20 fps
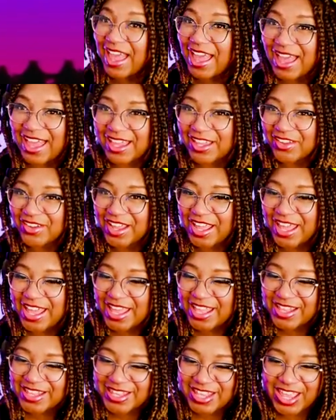Hi, you
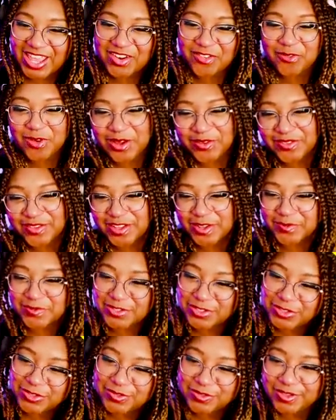guys, and
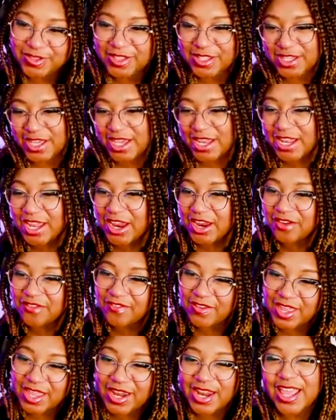welcome to the
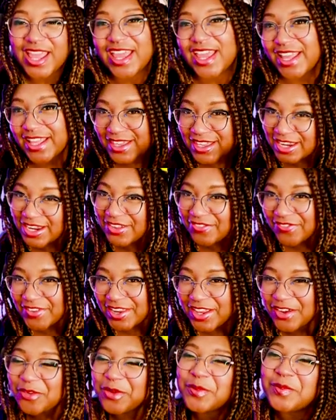ShanCaravan. In today's
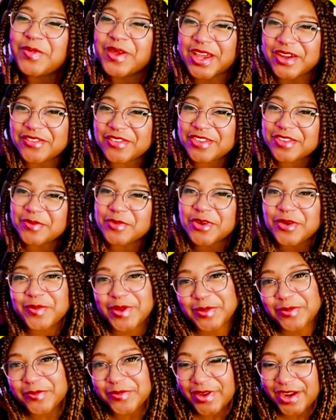video, we're back with some more
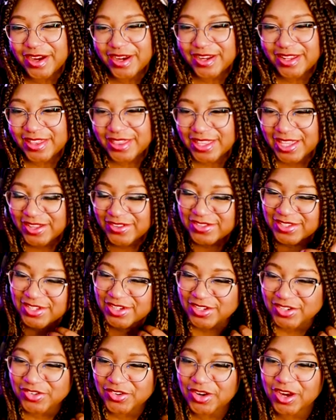Paper Mario in a Thousand
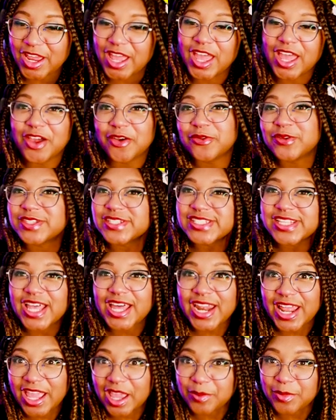Year Door. We just
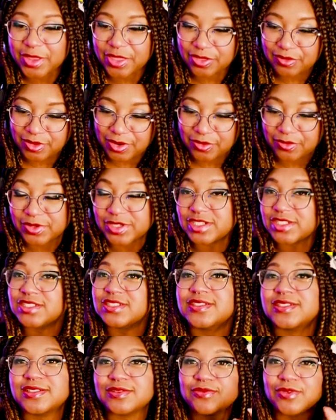got Hammer Throw, which
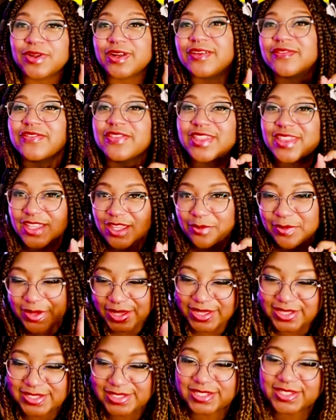is one of the
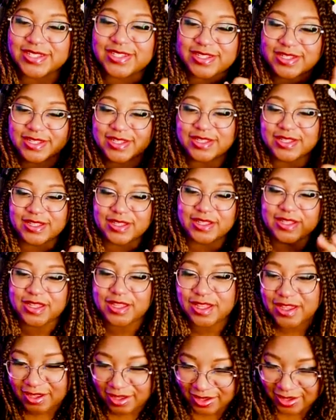best.
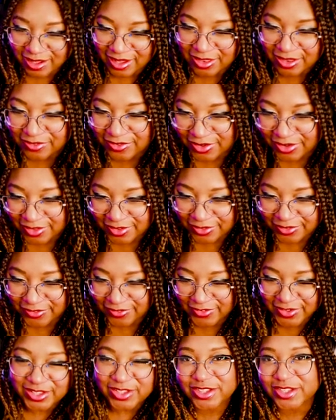I love her little
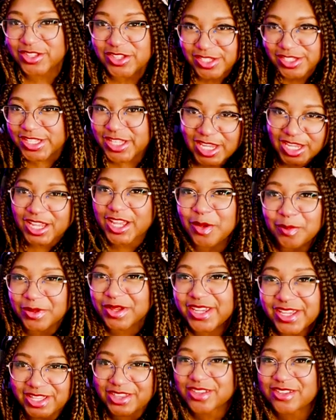feet. She's just like, I'm
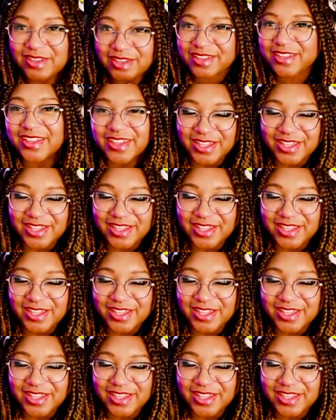gonna get you.